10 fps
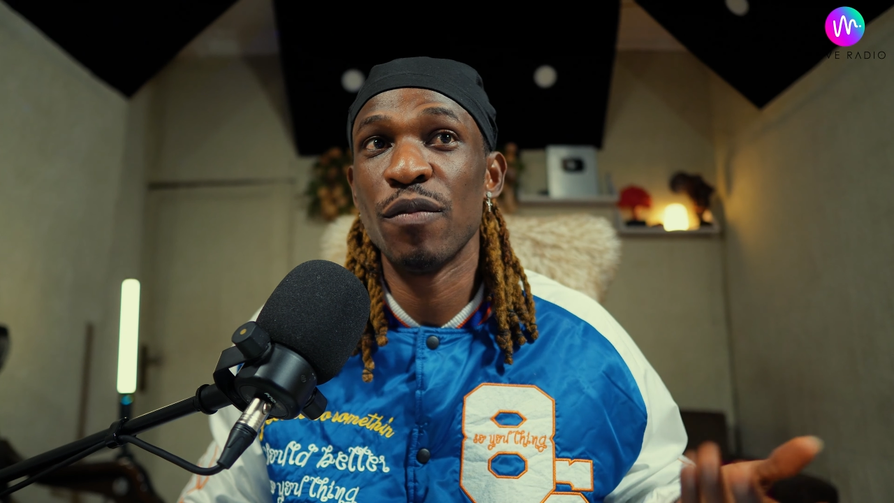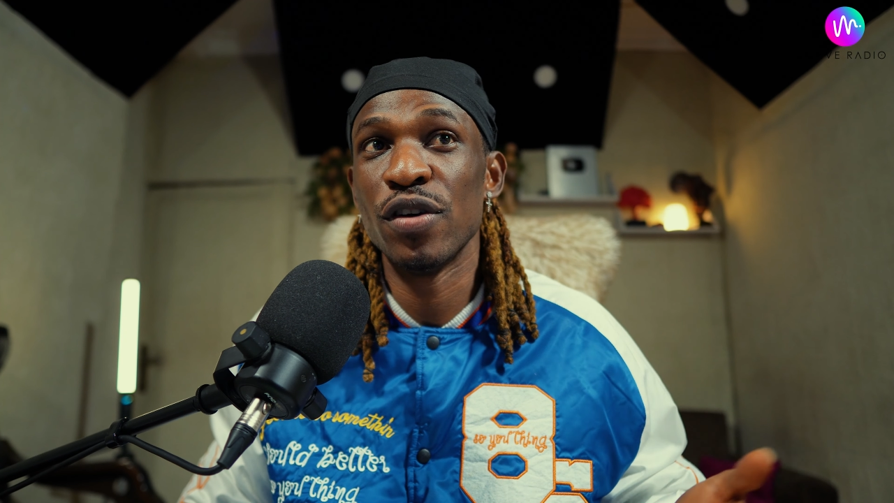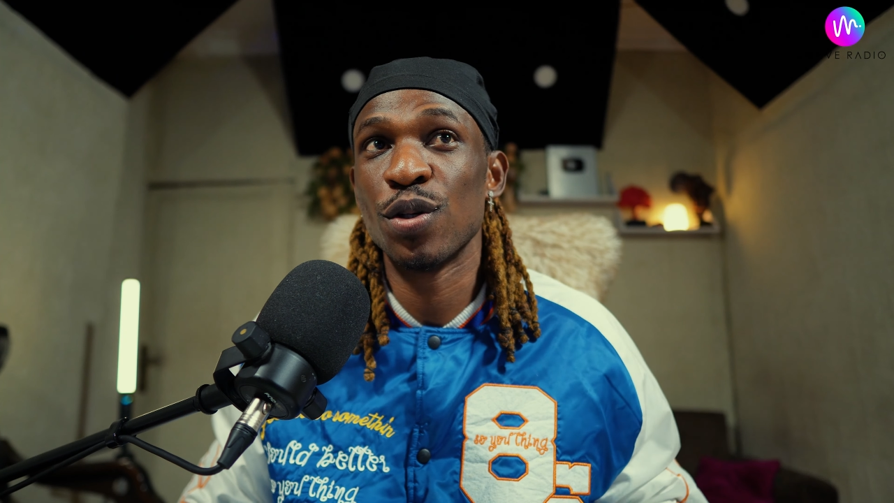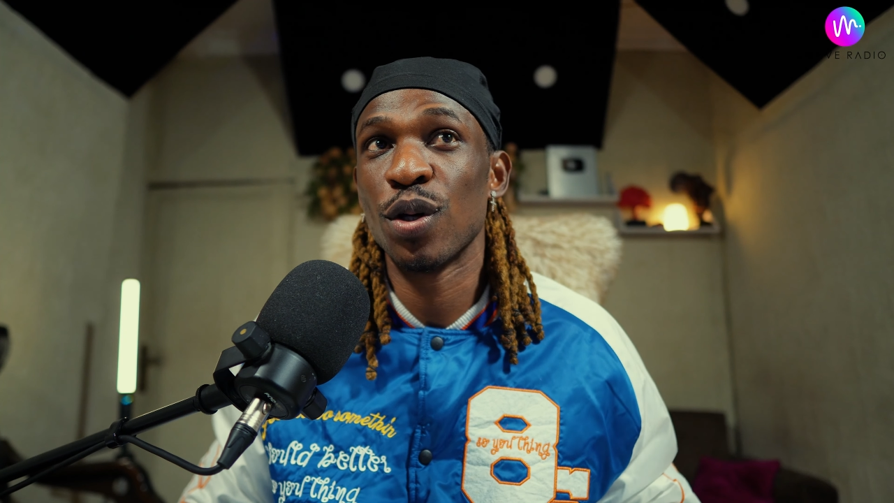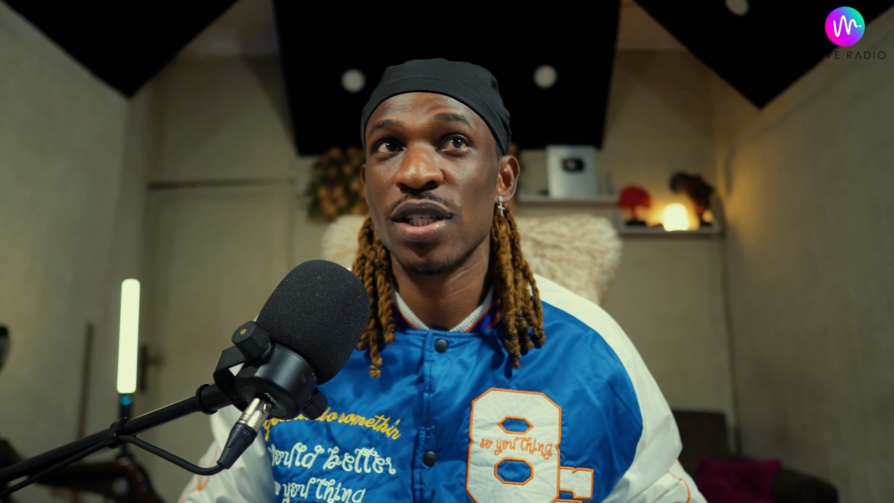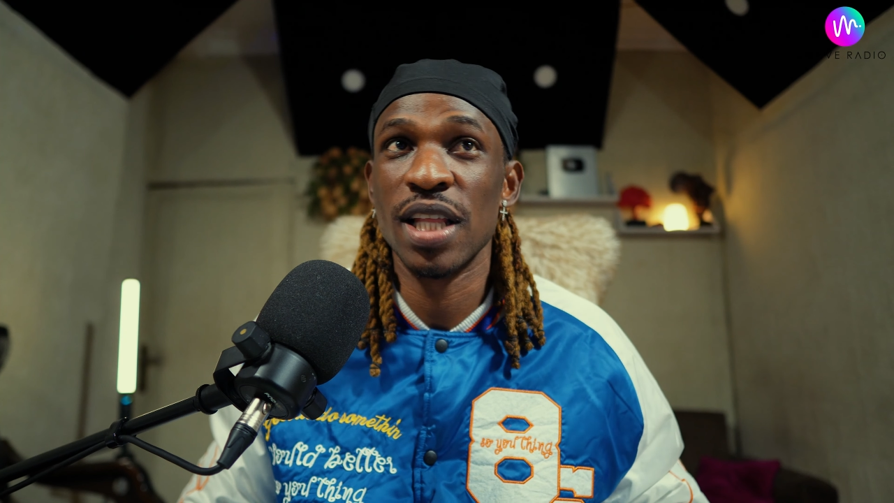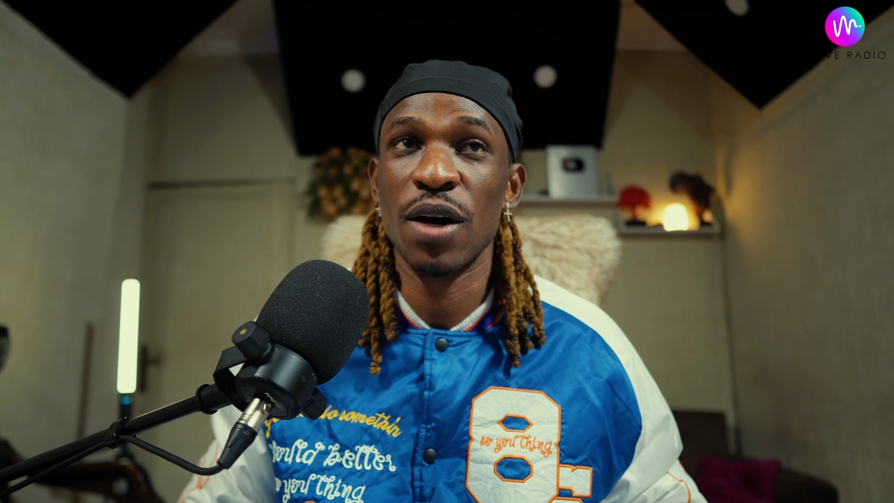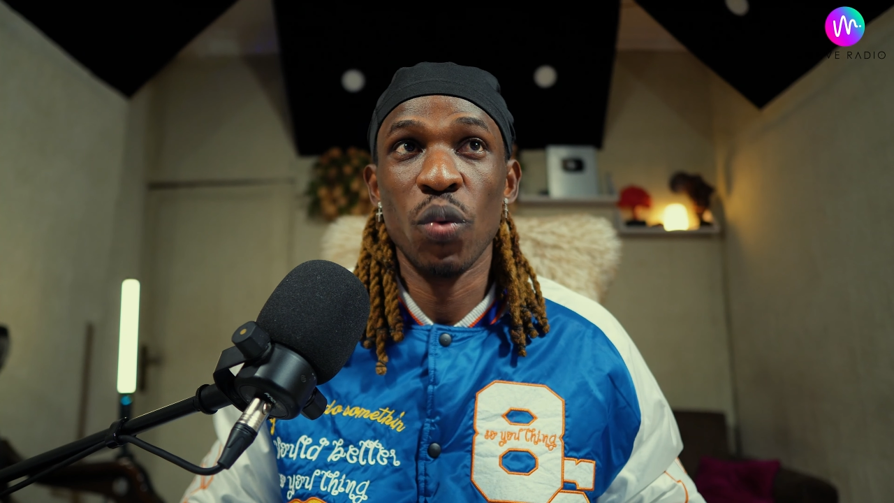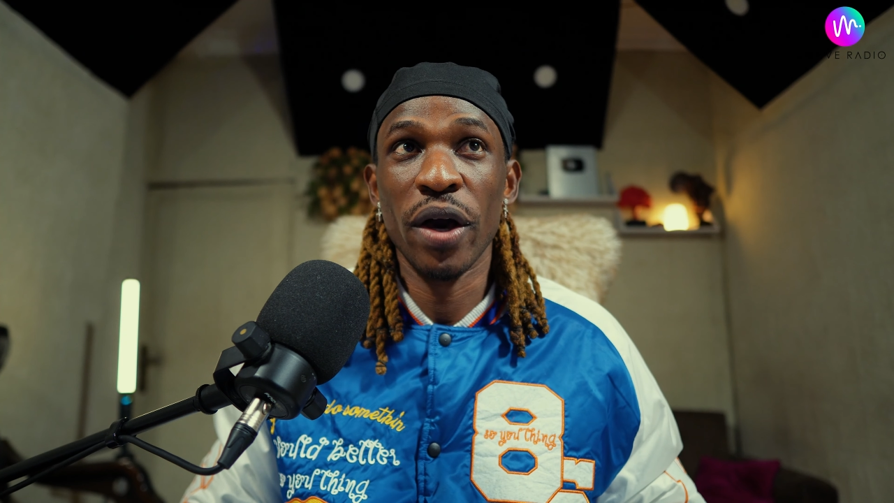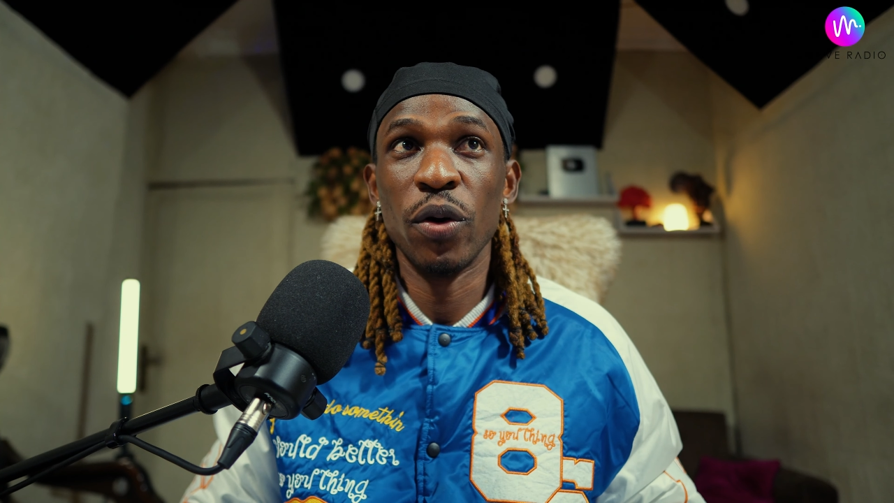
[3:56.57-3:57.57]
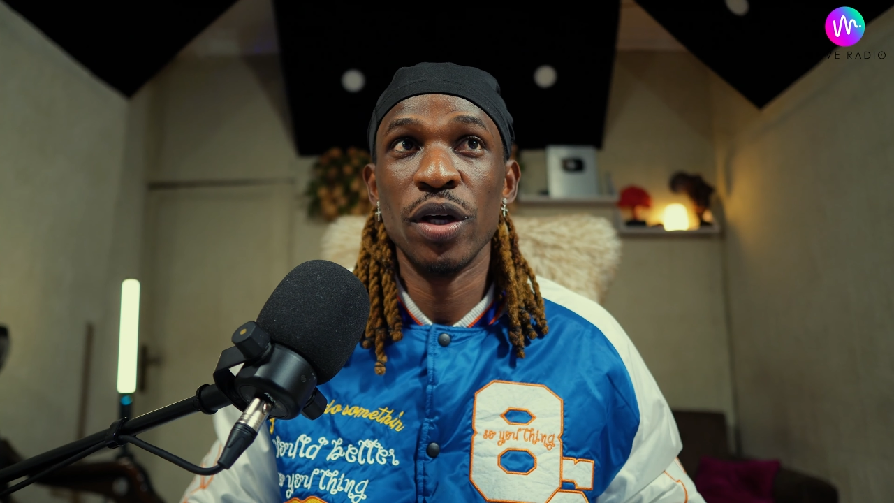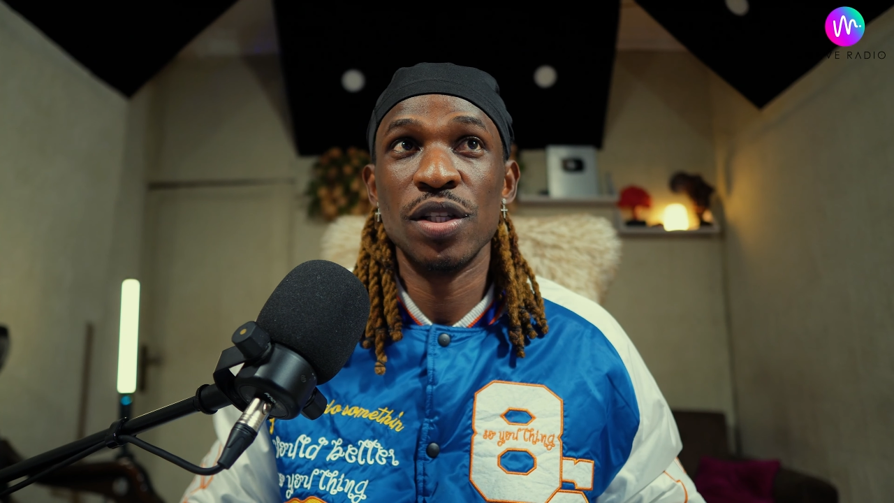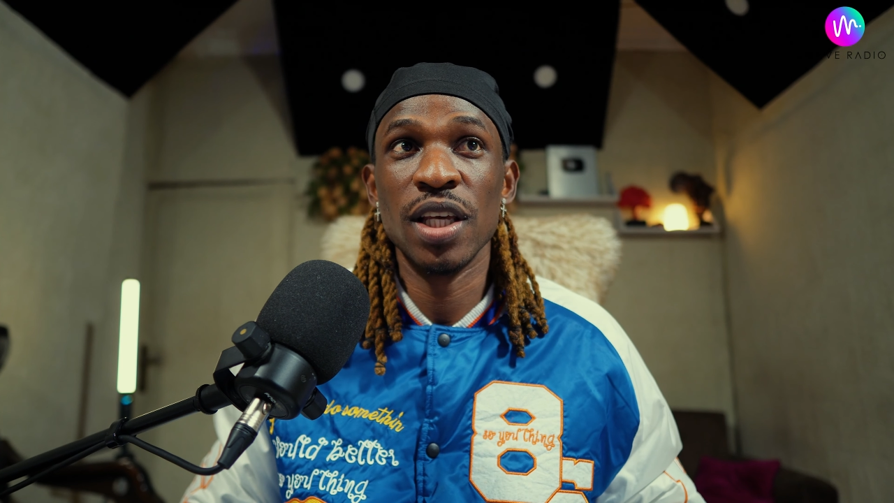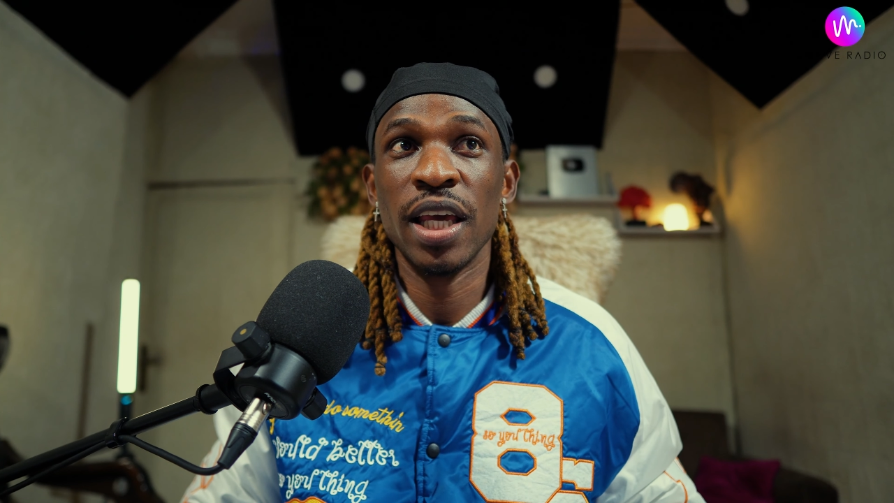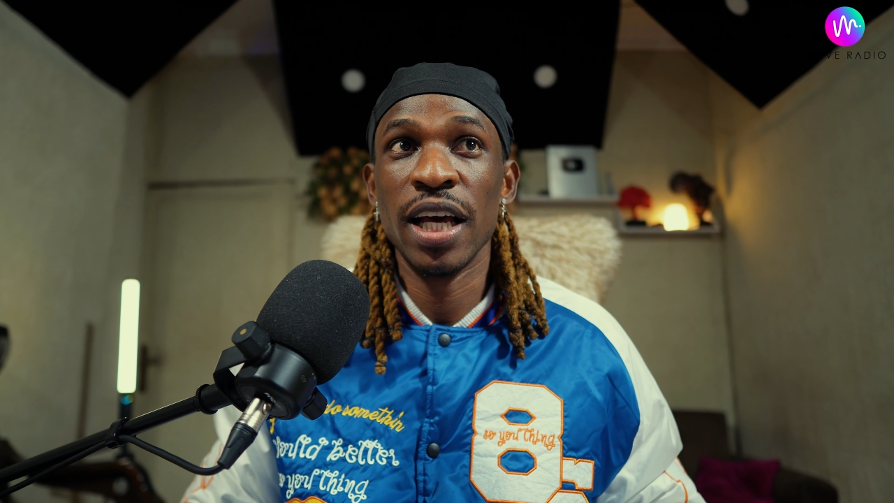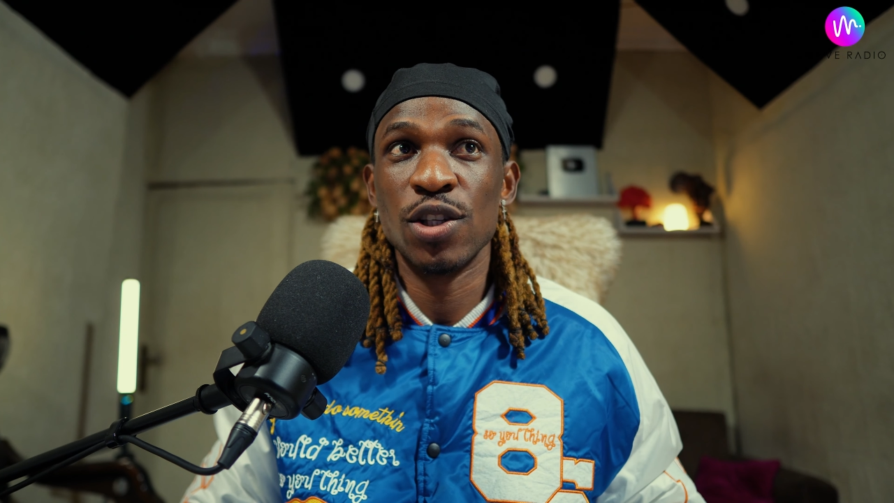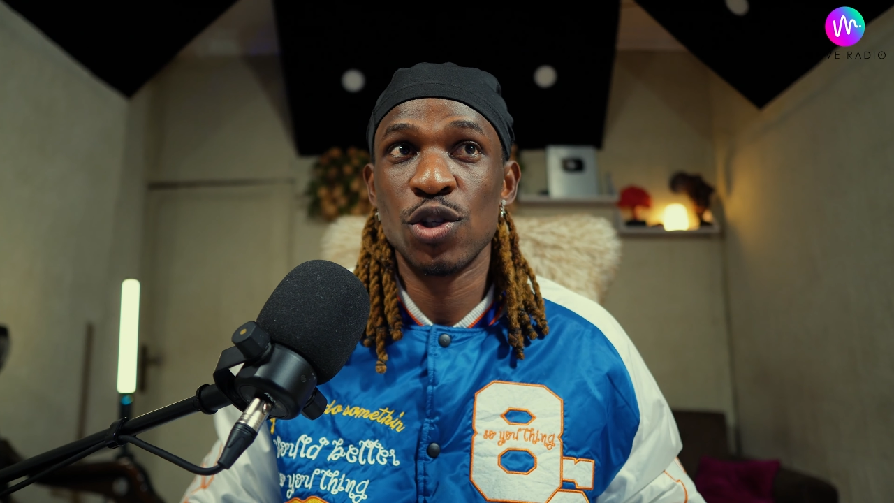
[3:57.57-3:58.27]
results that we're going to get.